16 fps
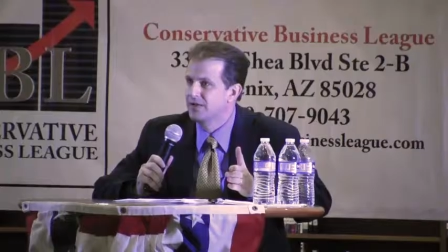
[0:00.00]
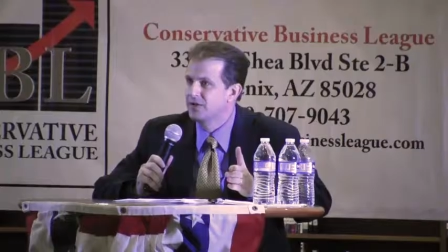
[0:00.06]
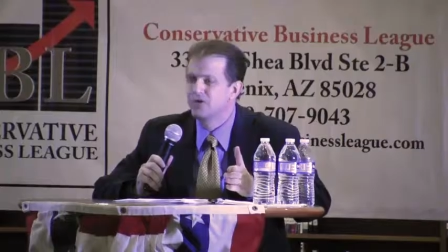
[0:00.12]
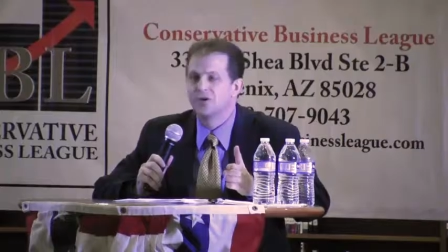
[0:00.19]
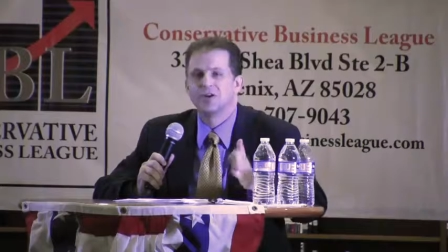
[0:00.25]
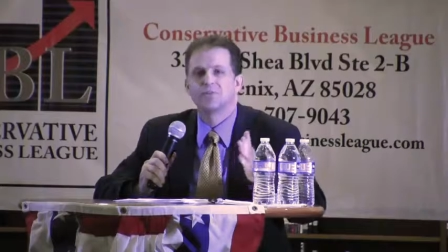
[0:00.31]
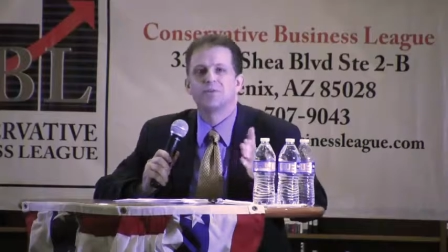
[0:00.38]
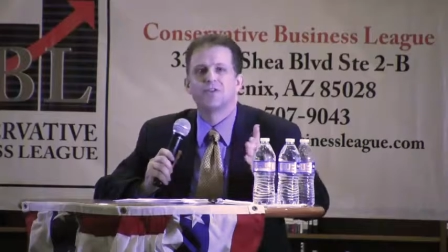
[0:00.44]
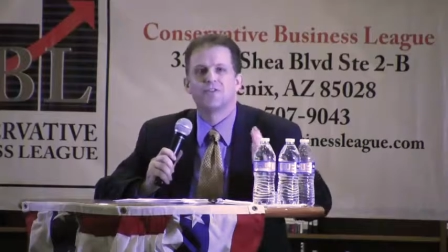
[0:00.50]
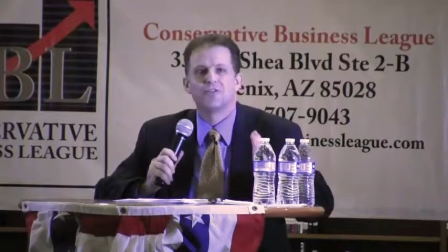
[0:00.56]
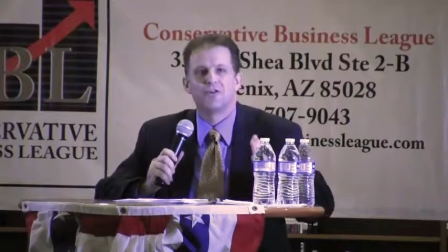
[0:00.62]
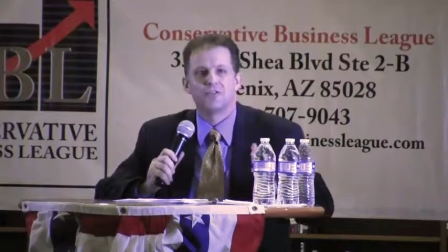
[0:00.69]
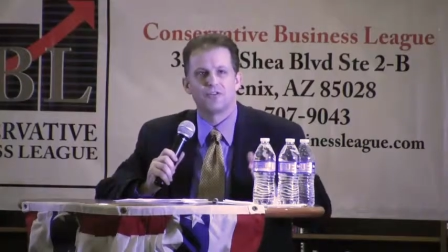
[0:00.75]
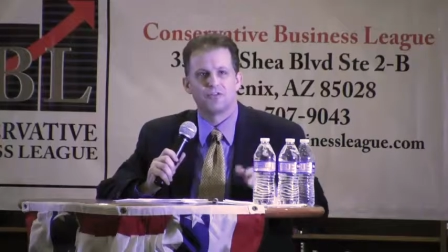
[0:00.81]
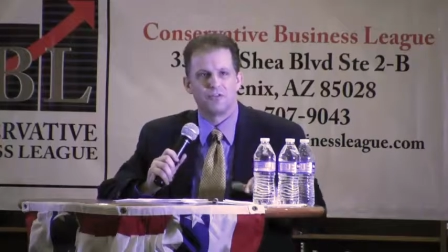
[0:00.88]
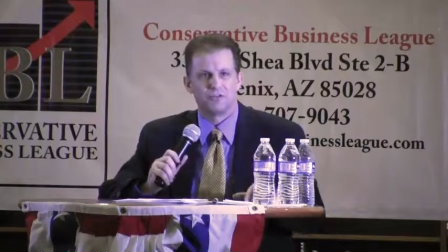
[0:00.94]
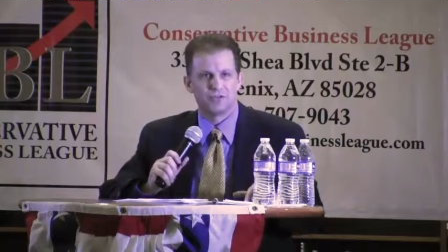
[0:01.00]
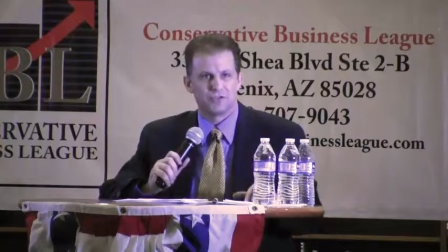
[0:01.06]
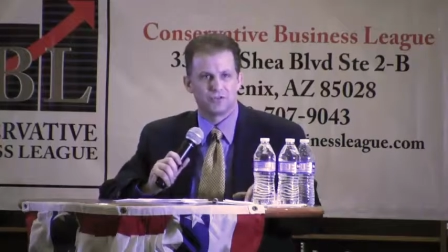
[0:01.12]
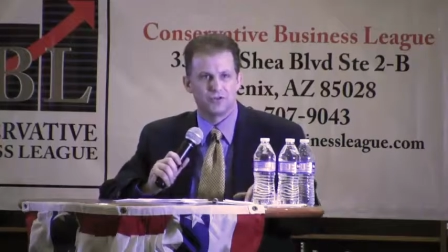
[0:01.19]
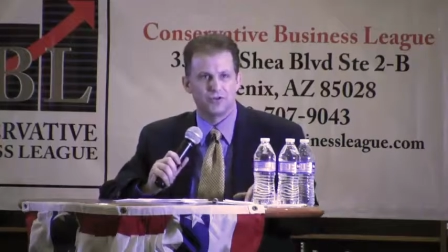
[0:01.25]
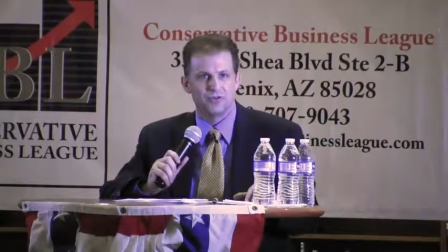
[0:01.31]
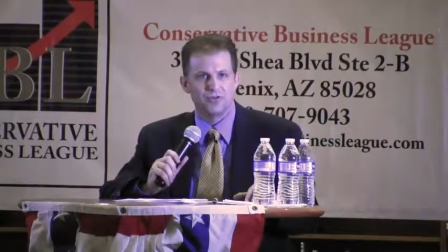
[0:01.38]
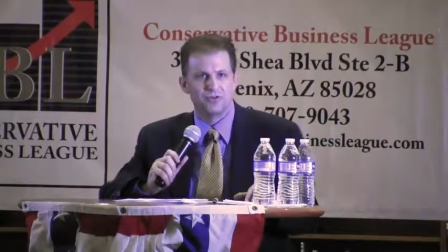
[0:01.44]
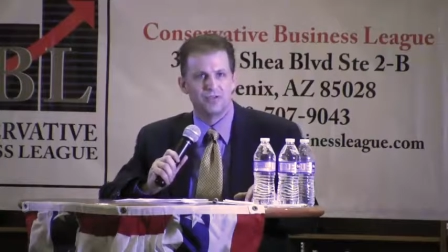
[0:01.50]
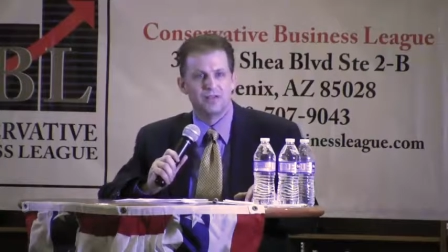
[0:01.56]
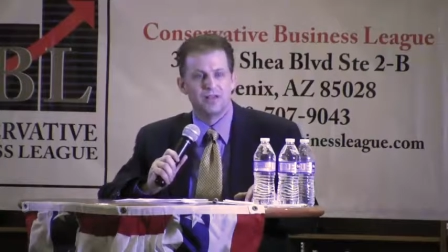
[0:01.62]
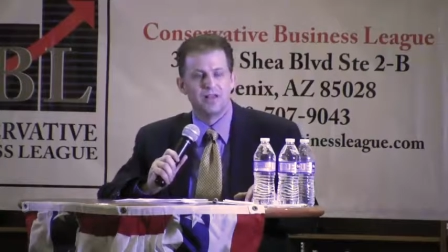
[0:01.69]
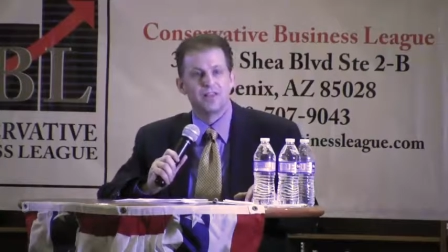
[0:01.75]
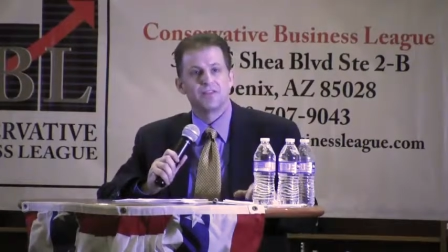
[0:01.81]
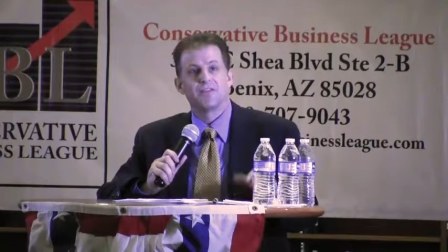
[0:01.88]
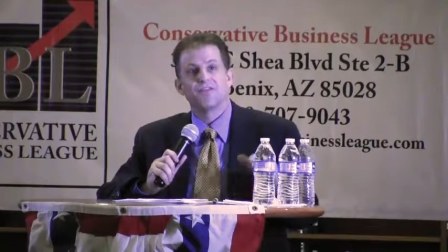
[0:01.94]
Couldn't have been further from the truth.